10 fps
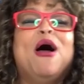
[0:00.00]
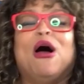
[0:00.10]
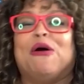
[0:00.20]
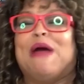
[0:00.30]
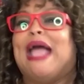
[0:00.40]

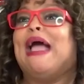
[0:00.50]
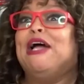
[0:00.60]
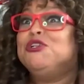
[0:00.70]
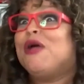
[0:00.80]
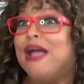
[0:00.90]
All right,
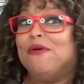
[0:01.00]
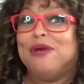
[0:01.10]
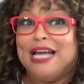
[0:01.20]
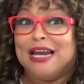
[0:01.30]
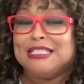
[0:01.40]
Andrea,
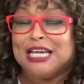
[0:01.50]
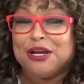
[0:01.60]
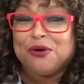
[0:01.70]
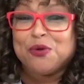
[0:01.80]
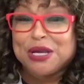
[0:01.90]
we got to take
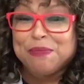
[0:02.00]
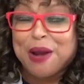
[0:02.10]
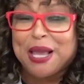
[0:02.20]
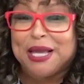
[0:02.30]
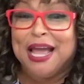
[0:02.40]
a quick
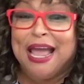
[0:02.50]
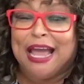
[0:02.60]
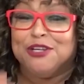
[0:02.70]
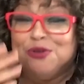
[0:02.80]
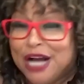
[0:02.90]
break.
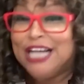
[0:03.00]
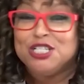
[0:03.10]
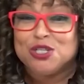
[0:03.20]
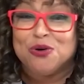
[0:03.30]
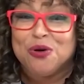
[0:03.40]
And you
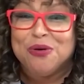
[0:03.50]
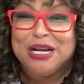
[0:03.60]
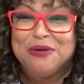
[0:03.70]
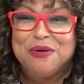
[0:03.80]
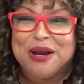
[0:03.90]
guys don't go
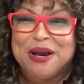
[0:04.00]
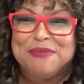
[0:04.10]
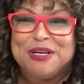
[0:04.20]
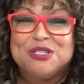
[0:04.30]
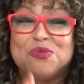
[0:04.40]
anywhere
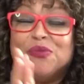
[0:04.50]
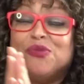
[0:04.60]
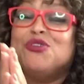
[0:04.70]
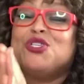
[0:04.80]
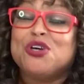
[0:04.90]
because when we
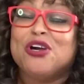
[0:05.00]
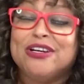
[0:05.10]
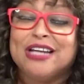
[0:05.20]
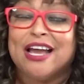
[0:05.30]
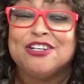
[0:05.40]
return,
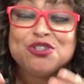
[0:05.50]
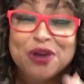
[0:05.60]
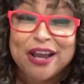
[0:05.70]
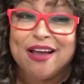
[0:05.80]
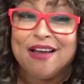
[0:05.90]

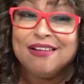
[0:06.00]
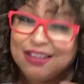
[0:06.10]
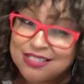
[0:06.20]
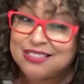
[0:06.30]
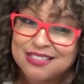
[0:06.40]
Andrea
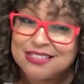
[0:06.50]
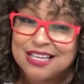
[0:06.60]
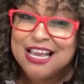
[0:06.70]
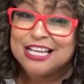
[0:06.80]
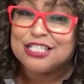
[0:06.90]
Augustus
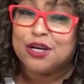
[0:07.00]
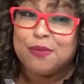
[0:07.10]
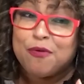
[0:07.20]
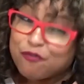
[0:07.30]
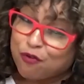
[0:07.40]
is going
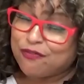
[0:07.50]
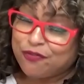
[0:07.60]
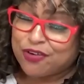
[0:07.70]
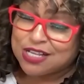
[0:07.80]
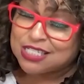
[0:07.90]
to perform
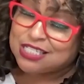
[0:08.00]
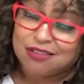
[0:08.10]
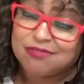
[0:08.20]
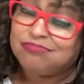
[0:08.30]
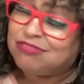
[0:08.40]
for us. So
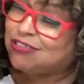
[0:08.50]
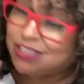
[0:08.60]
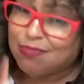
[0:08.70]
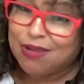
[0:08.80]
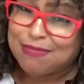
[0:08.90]
you
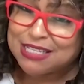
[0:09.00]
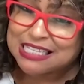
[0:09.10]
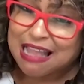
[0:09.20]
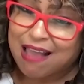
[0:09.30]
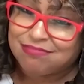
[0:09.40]
don't want to miss
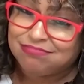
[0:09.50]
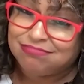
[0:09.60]
that.